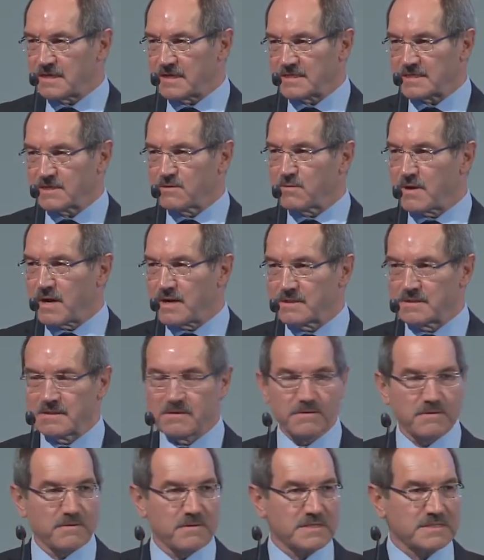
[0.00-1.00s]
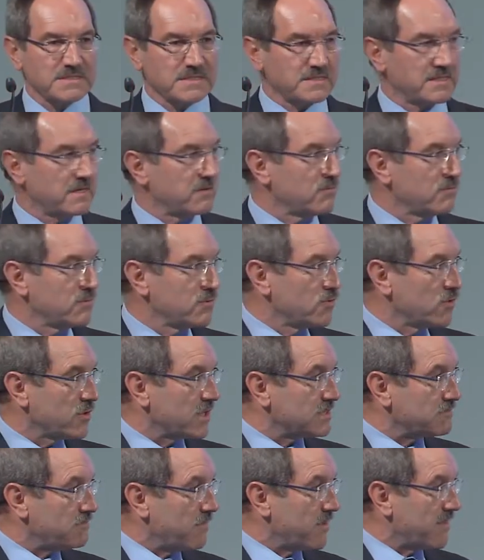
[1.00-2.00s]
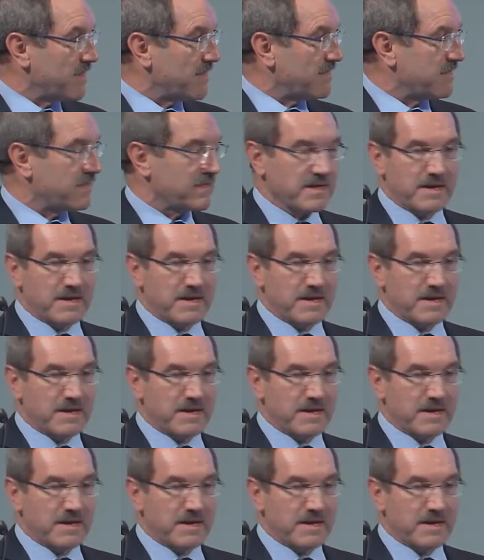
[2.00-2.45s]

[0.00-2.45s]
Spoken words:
the greatest transformation.